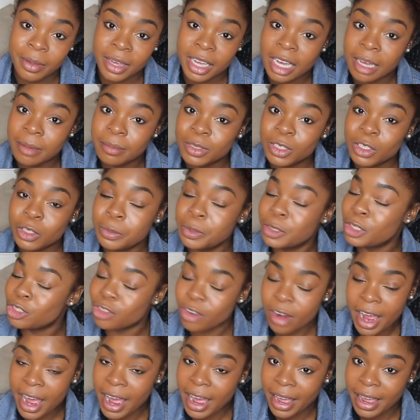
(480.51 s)
becomes super
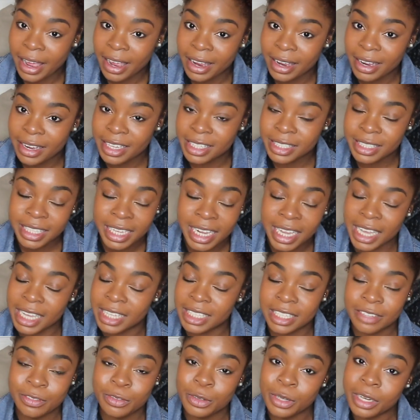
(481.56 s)
dry, it's like
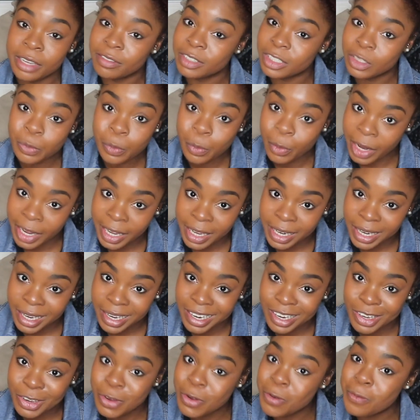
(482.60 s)
as if you never sprayed
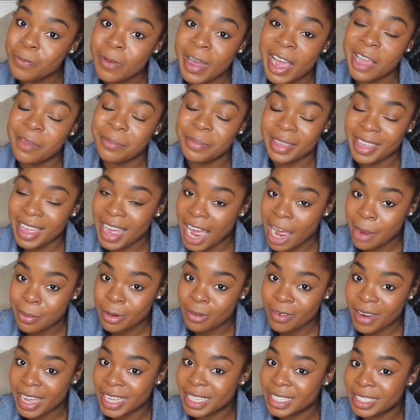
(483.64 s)
it, you might be high
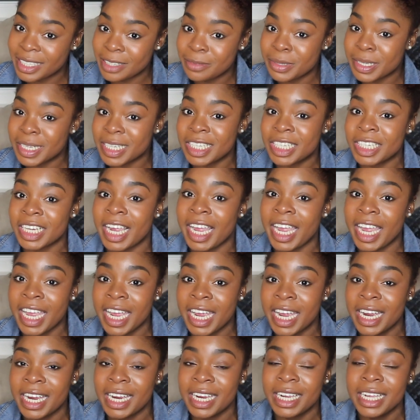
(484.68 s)
porosity because your
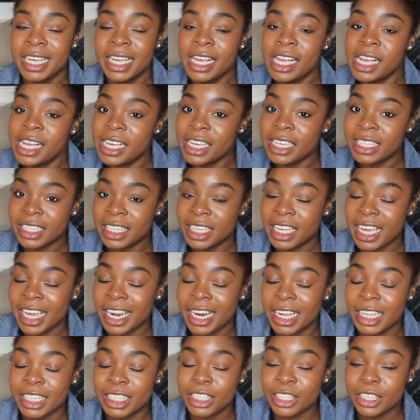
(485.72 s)
hair is
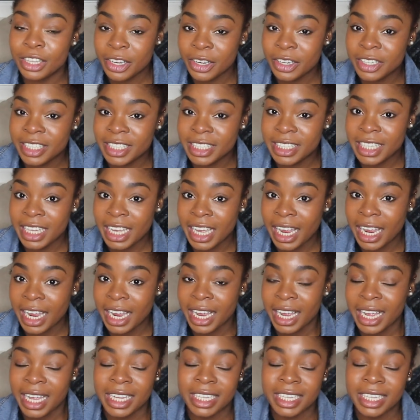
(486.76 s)
again, it's thirsty.